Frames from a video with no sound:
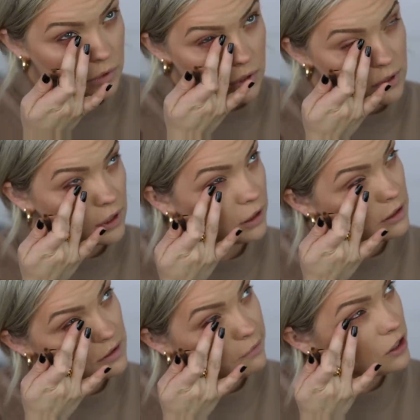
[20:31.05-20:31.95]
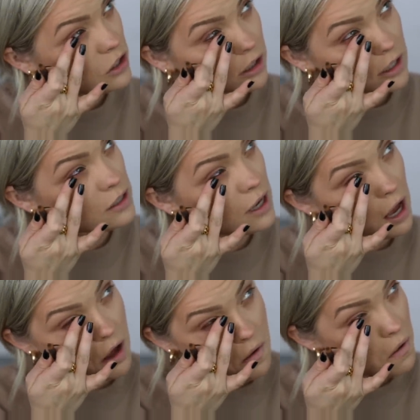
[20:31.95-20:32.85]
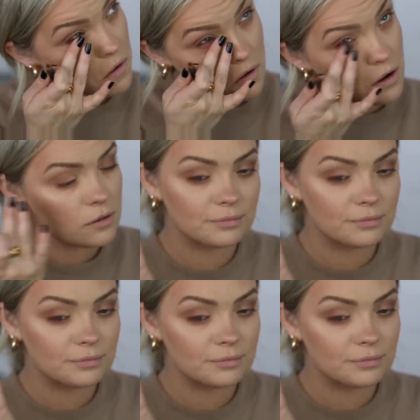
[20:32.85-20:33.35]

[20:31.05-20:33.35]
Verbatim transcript: Just kind of smudging this out.